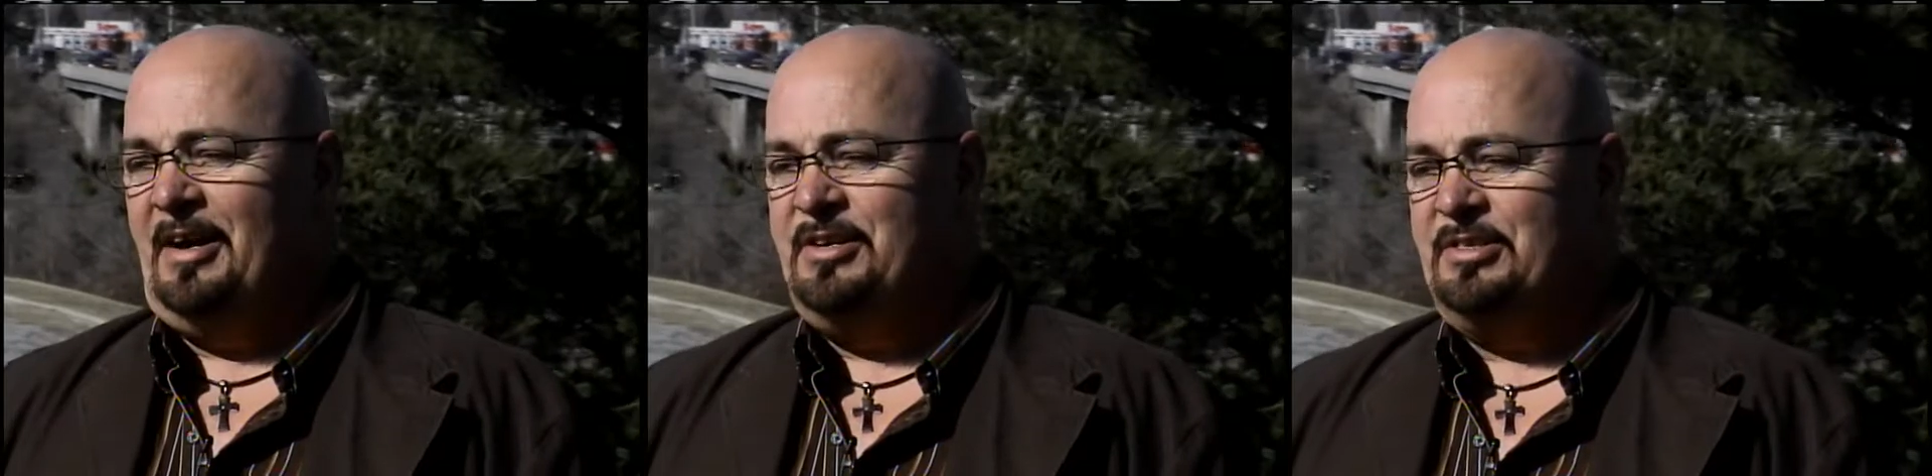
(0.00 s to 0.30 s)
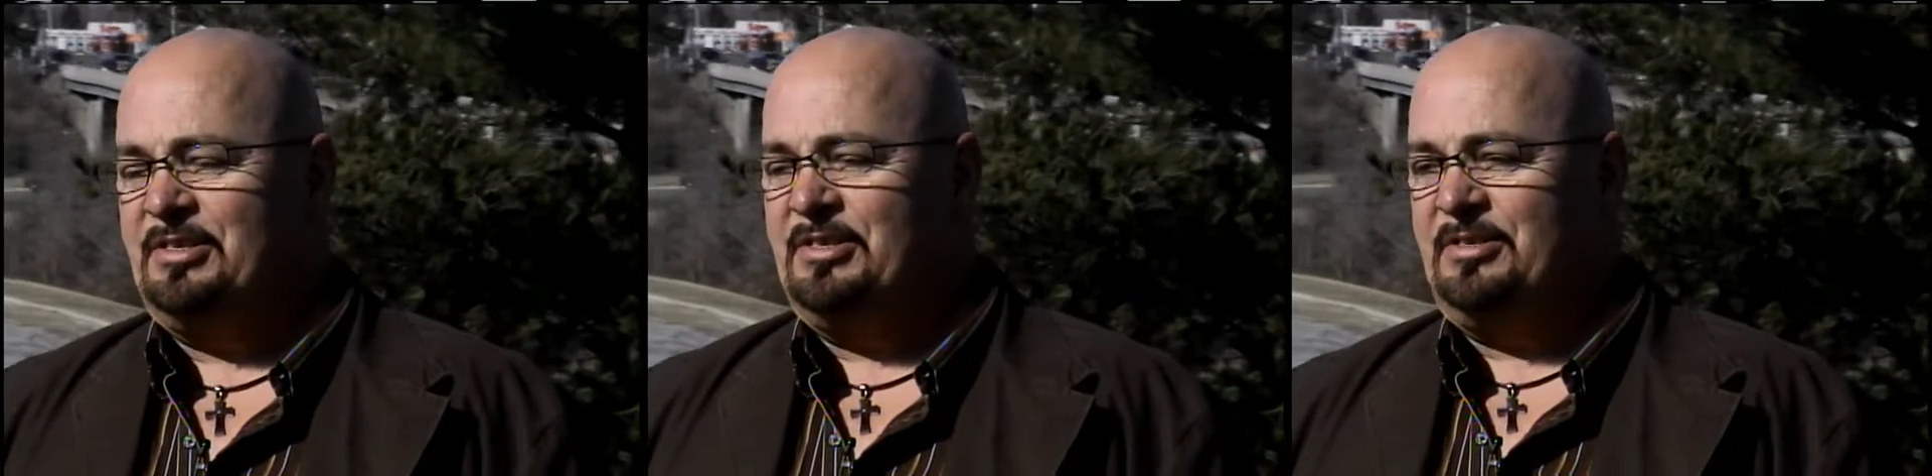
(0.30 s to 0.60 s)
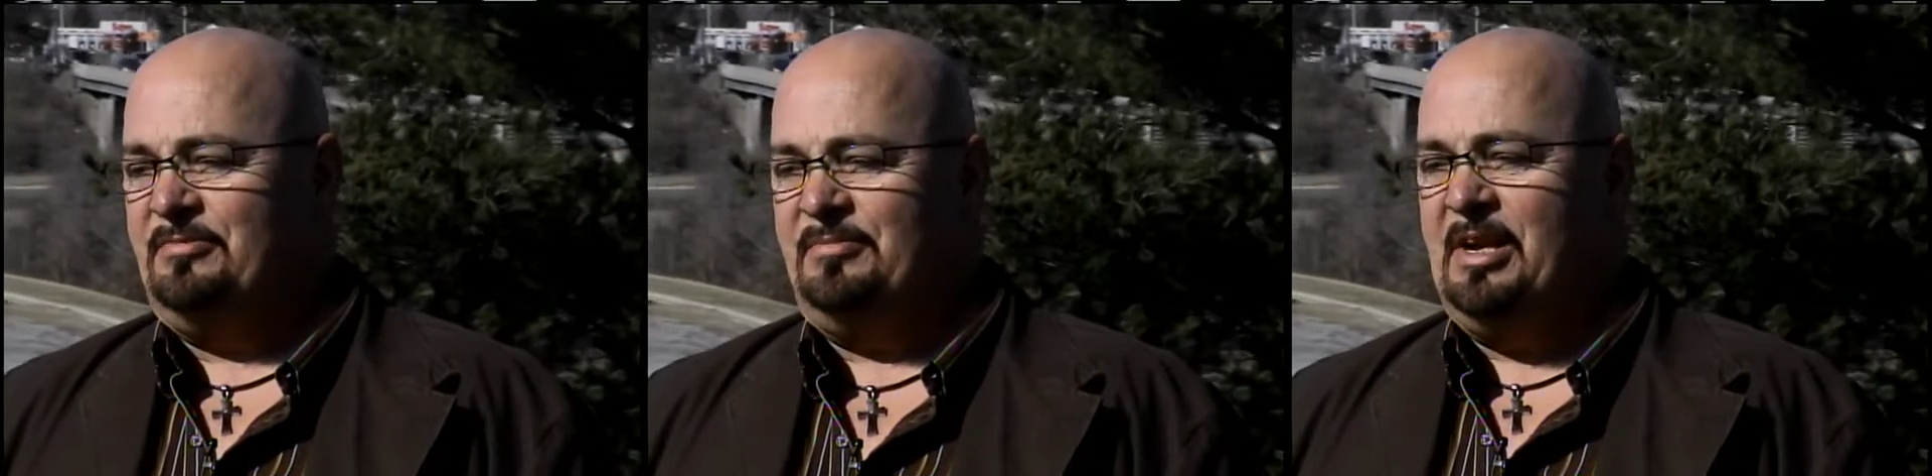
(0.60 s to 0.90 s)
I
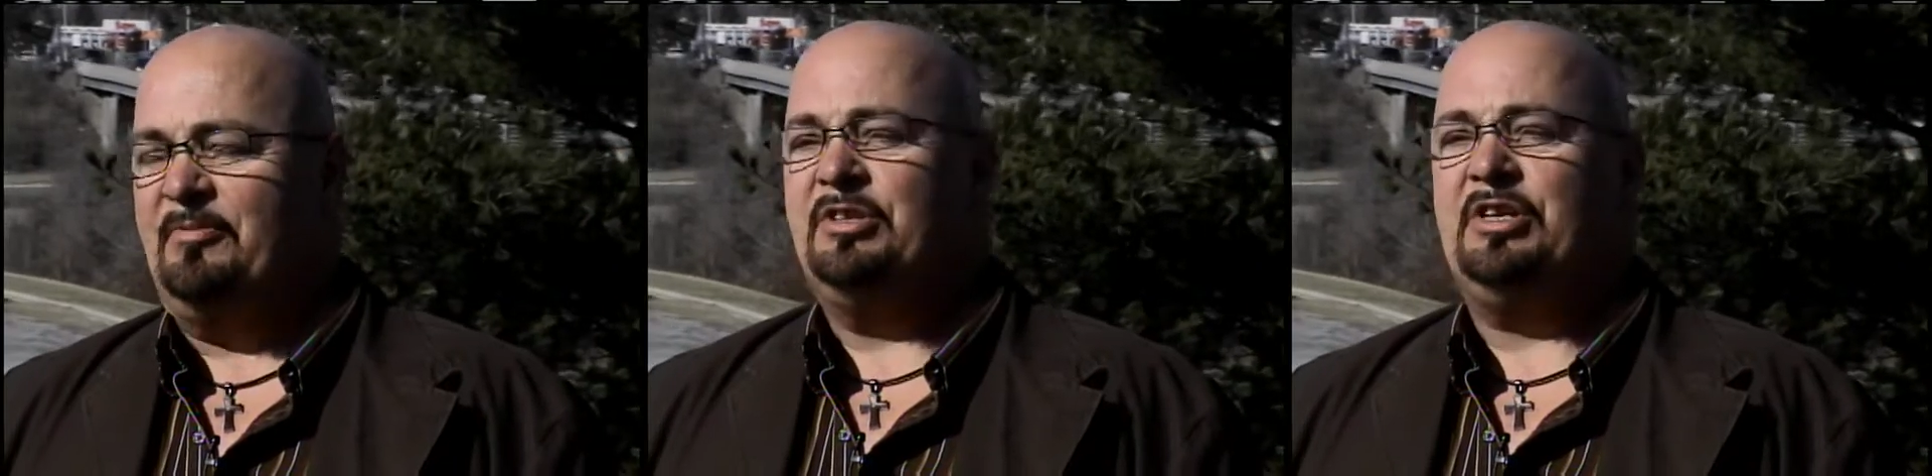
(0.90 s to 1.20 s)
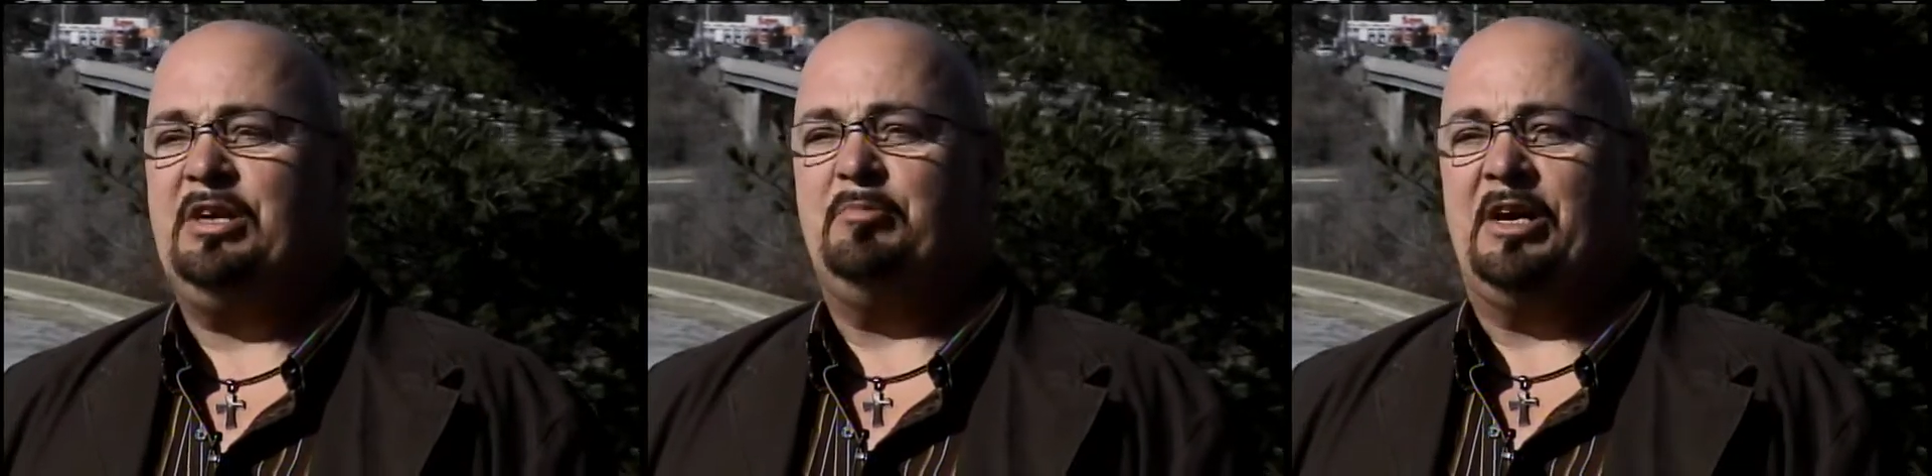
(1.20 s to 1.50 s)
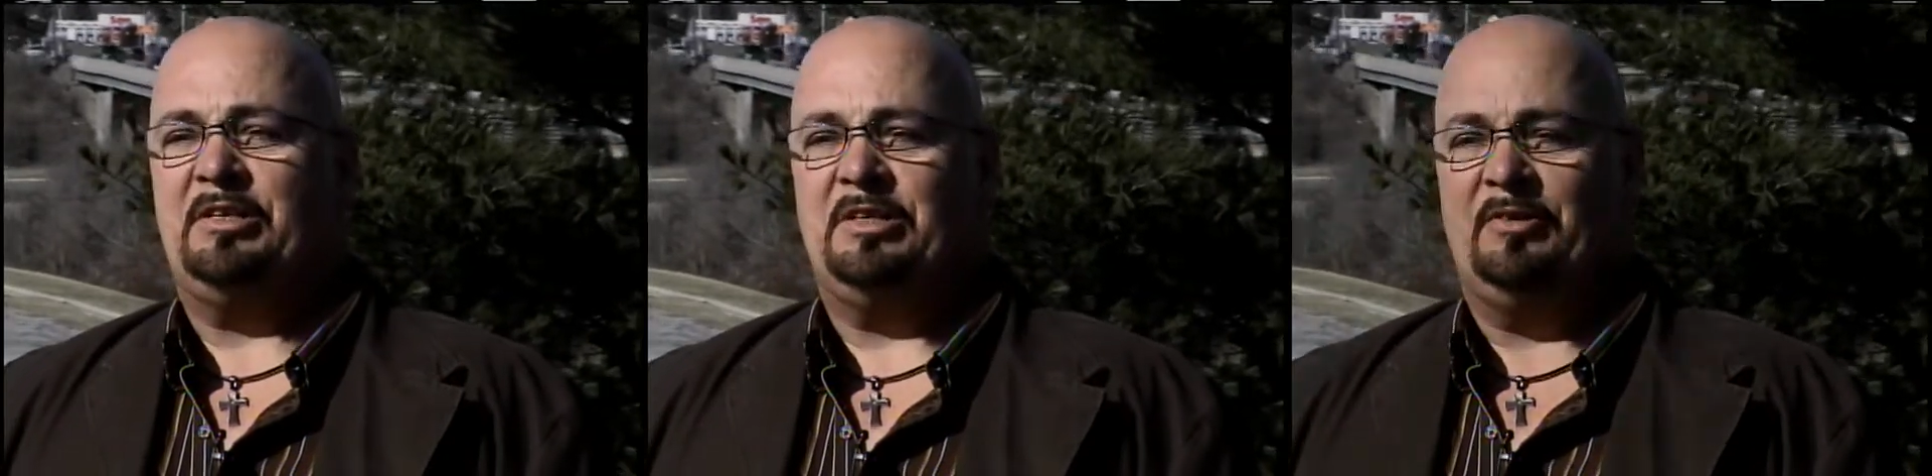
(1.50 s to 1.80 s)
just never seen
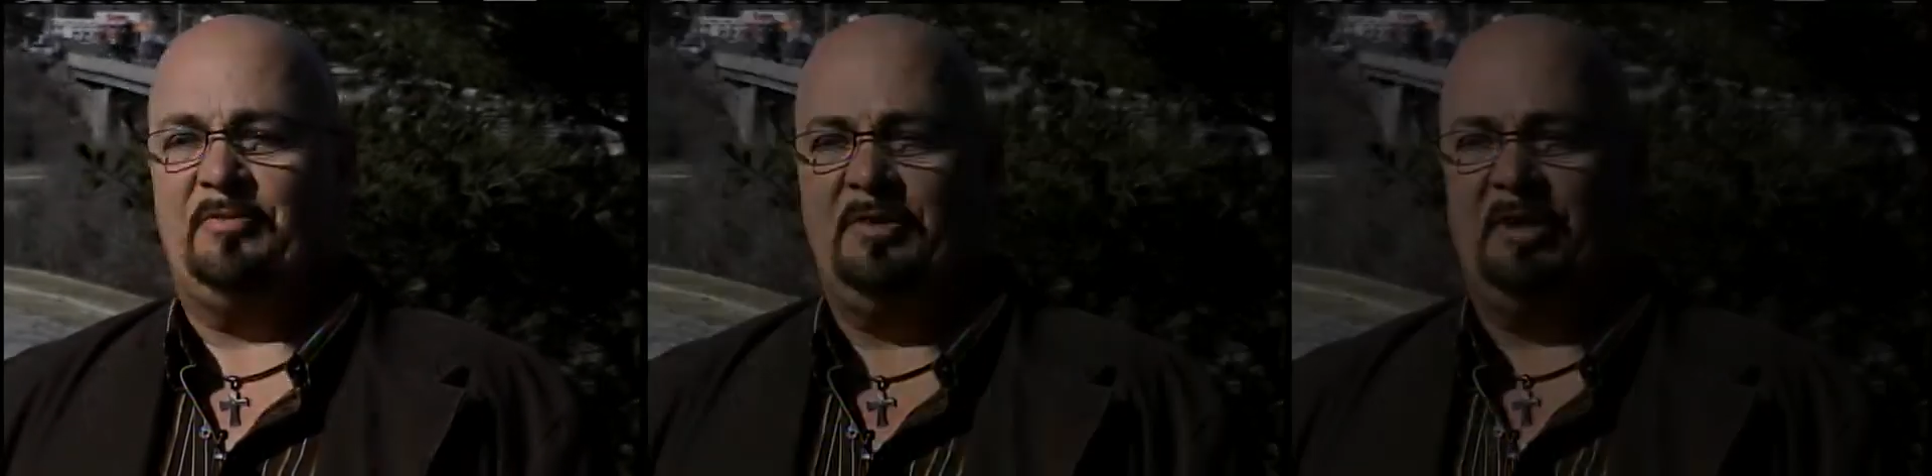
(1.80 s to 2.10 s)
myself